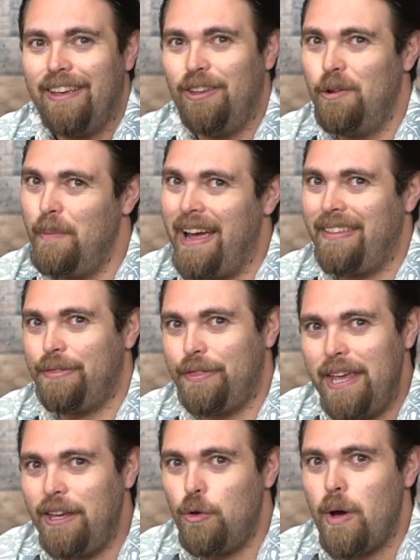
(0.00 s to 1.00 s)
You might
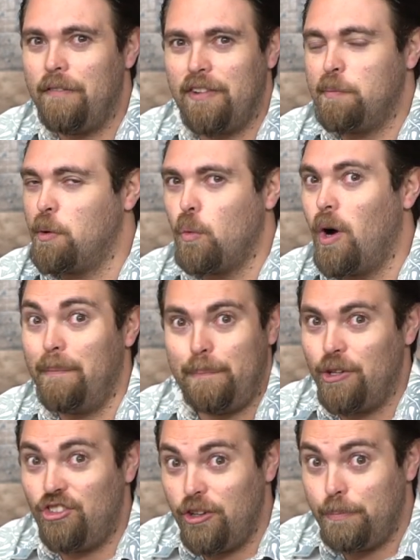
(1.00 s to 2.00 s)
think you have number one,
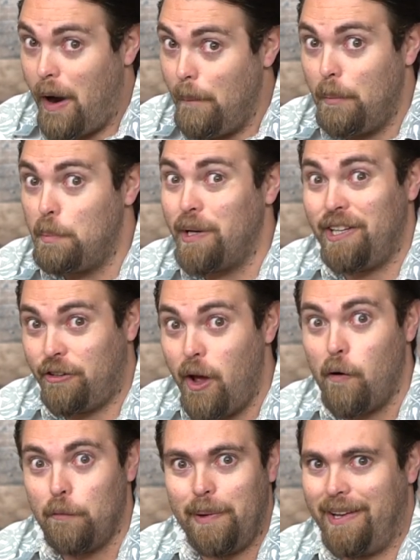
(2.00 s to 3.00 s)
but you probably
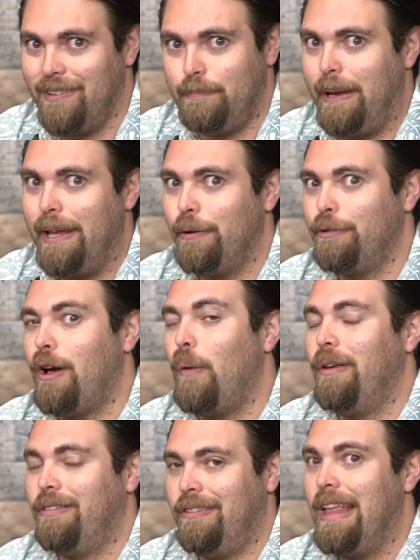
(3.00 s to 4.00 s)
don't, because Peter's
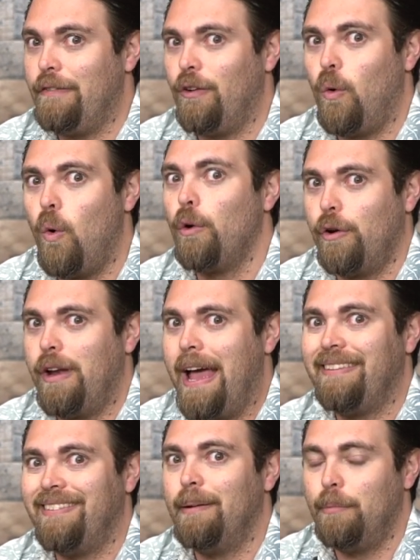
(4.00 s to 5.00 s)
always never ordered
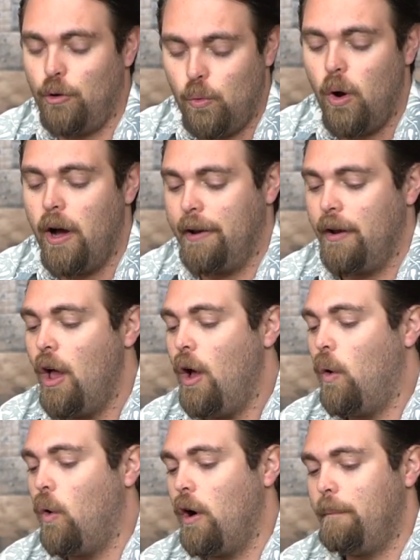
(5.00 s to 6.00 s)
as number one.
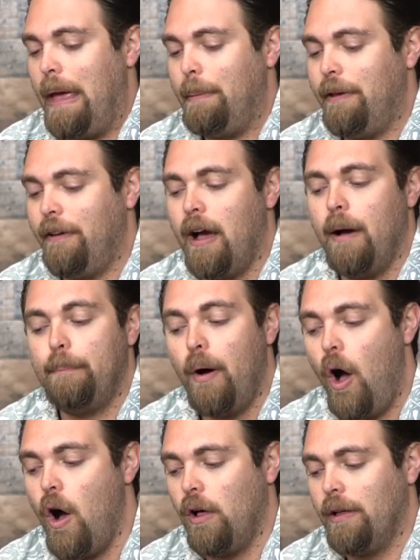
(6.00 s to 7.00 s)
Or maybe
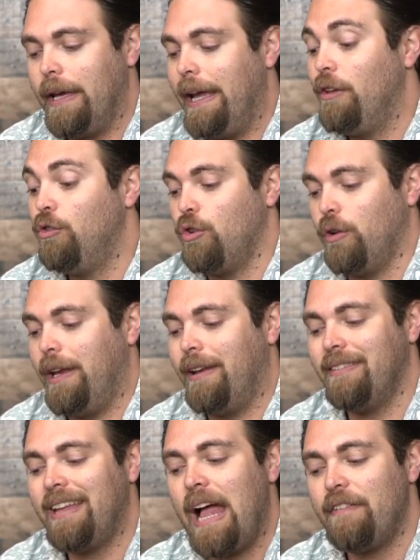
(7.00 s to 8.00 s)
Paul, injured. He
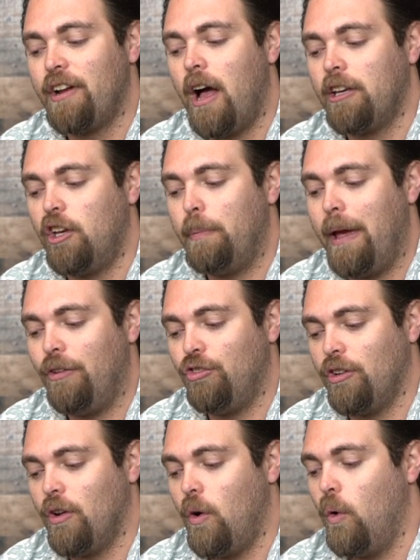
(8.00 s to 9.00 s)
doesn't have an
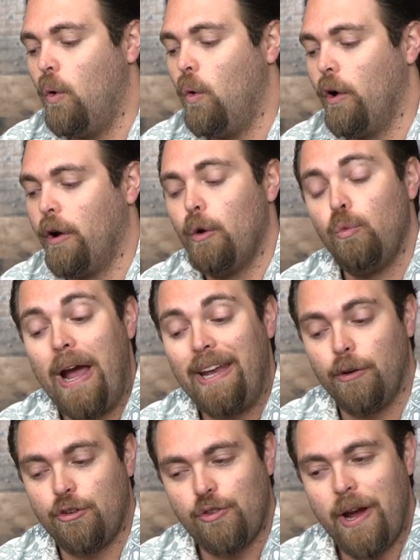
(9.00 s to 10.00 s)
occupation or a
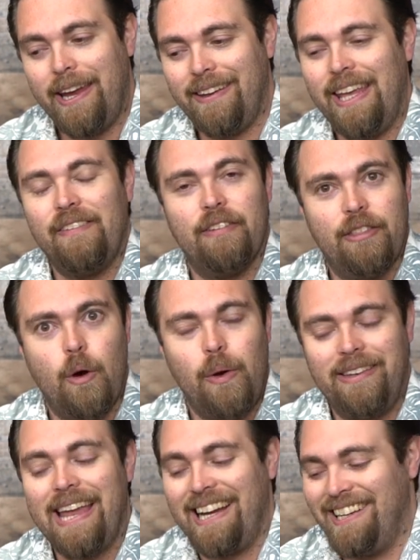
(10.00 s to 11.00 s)
writer trait, even though
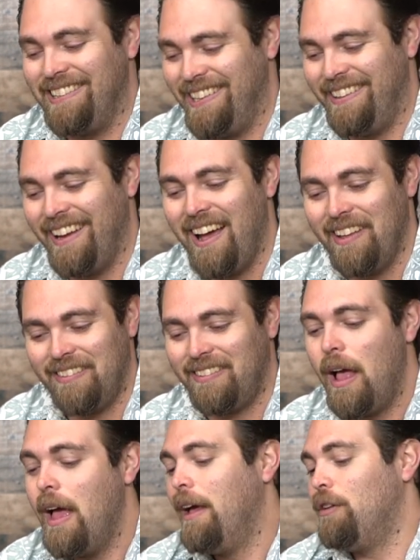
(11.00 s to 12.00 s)
he technically
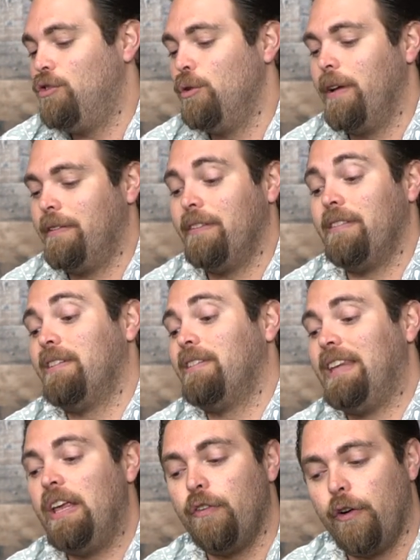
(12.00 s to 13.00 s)
does. Judas is a
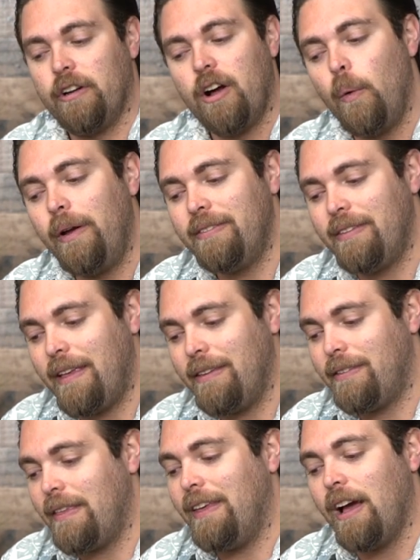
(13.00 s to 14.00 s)
deceiver and always
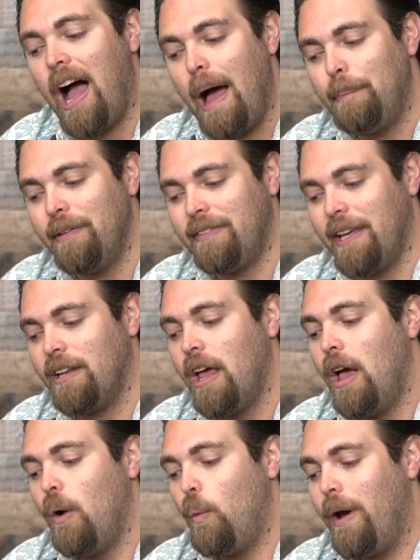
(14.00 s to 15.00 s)
says the opposite
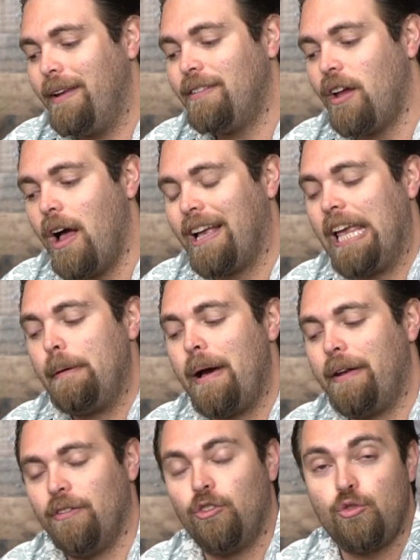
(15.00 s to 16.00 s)
when talking
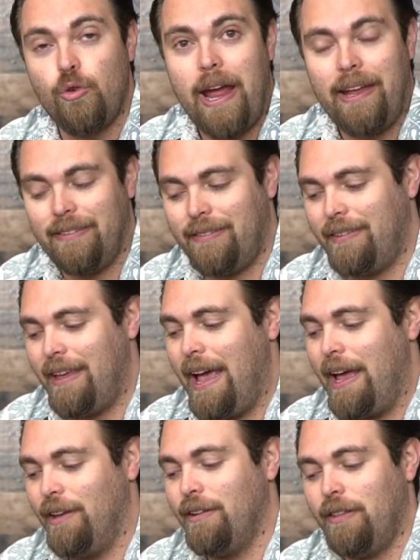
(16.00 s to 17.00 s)
about his traits,
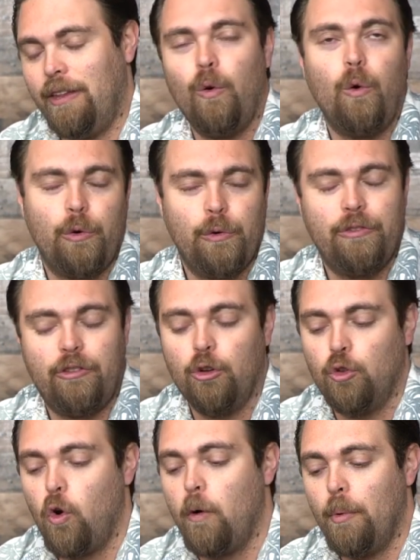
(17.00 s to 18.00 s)
and the order is
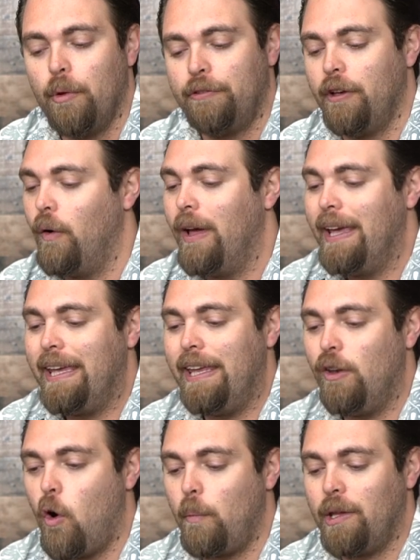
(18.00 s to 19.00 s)
still normal. So he
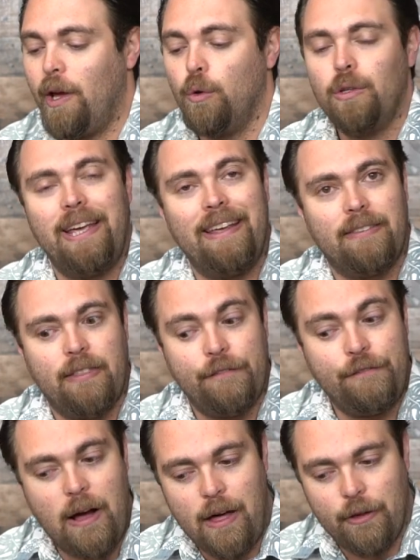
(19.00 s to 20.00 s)
normally only is the
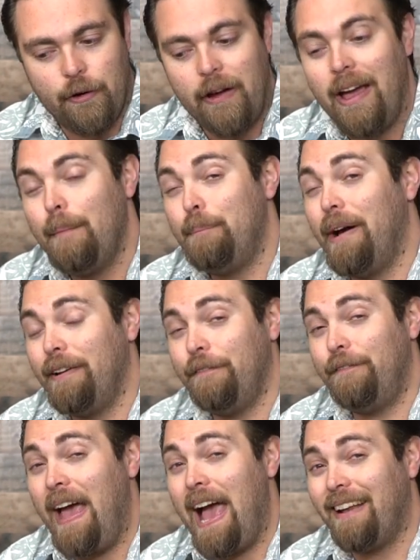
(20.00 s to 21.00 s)
father, but in
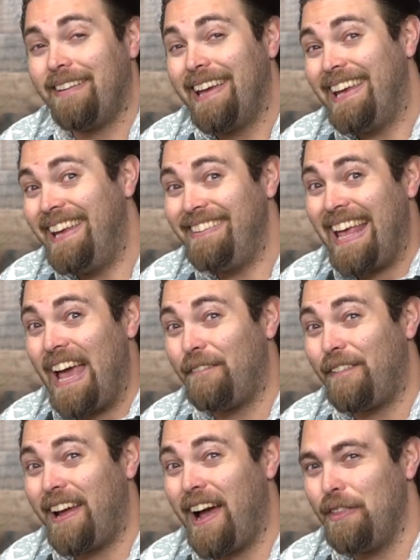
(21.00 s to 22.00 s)
fact, he's
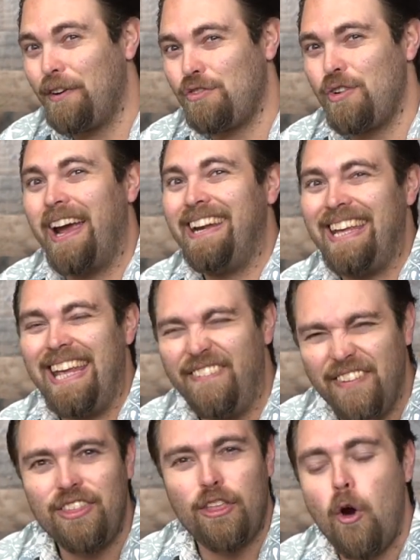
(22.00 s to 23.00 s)
every other trait,
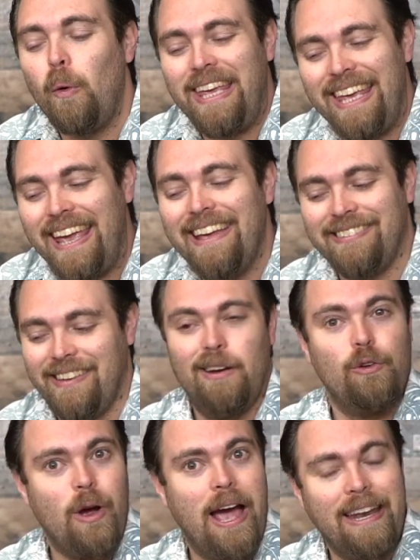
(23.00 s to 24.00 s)
even though he
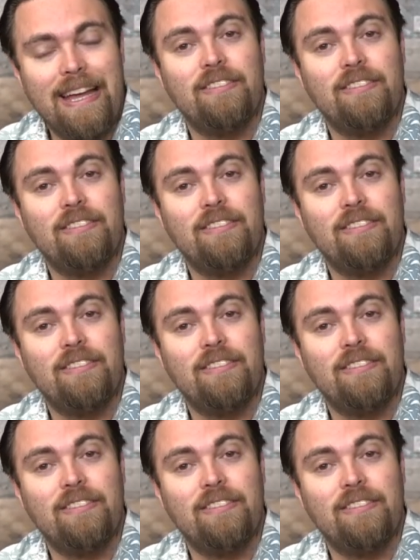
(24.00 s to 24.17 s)
isn't, right?